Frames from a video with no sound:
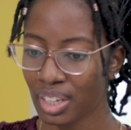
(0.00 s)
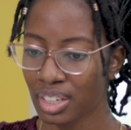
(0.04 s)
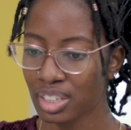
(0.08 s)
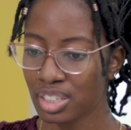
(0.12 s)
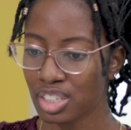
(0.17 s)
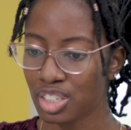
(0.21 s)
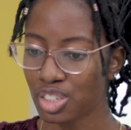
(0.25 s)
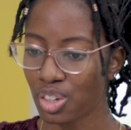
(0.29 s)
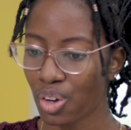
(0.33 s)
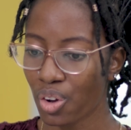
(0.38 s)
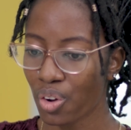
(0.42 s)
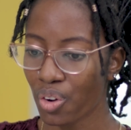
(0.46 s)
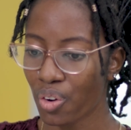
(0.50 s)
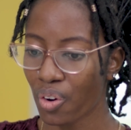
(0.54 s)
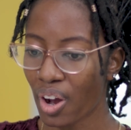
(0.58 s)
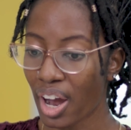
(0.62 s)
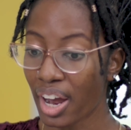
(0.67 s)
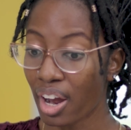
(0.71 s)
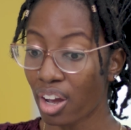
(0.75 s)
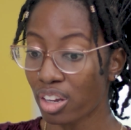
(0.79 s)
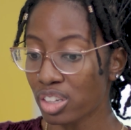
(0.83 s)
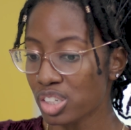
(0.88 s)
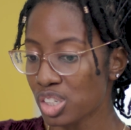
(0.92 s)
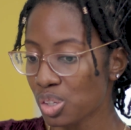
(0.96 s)
So I
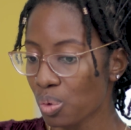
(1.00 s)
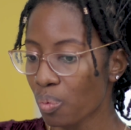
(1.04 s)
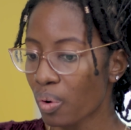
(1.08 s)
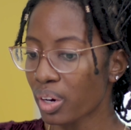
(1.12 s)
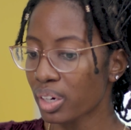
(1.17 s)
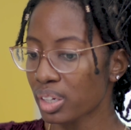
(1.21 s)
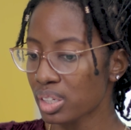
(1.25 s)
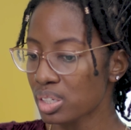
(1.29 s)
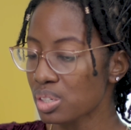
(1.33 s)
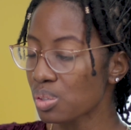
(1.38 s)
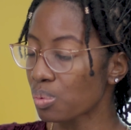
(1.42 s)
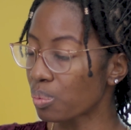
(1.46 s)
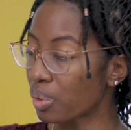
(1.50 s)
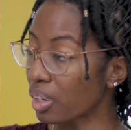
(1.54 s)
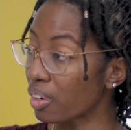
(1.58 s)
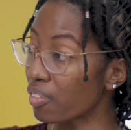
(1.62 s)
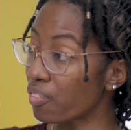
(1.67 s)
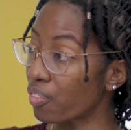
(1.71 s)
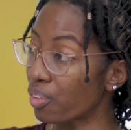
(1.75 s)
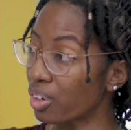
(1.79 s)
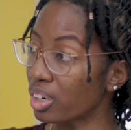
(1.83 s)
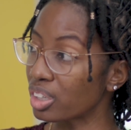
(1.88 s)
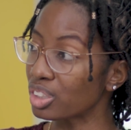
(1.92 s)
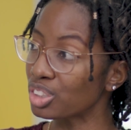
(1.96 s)
also wanted to work
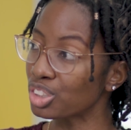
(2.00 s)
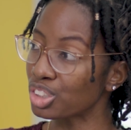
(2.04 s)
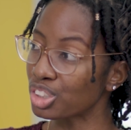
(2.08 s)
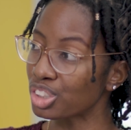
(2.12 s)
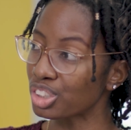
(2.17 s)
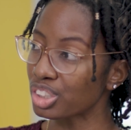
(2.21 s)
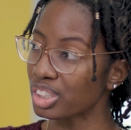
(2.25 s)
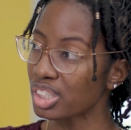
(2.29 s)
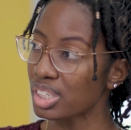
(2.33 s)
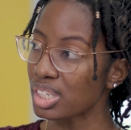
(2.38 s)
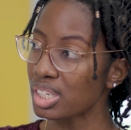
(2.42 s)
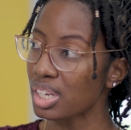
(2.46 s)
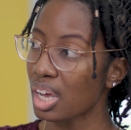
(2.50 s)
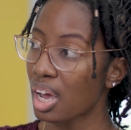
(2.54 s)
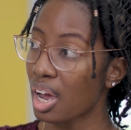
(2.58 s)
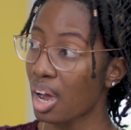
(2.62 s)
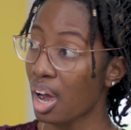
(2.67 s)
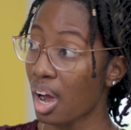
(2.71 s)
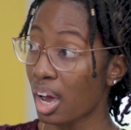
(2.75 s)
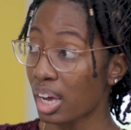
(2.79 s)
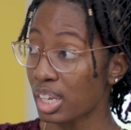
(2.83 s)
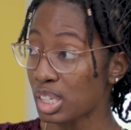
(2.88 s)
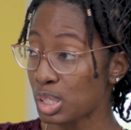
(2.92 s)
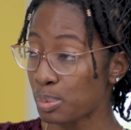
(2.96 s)
for a children's
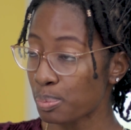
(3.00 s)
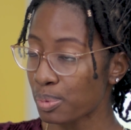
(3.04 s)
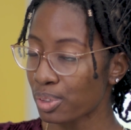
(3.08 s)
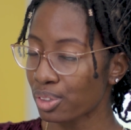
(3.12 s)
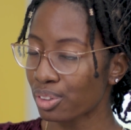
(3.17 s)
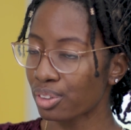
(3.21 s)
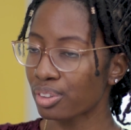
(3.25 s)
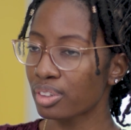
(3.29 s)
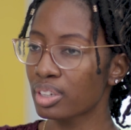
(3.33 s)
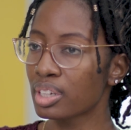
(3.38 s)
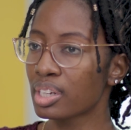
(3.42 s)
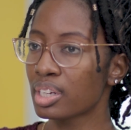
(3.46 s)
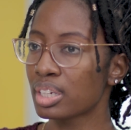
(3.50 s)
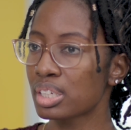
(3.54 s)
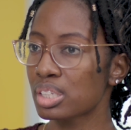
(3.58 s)
hospital.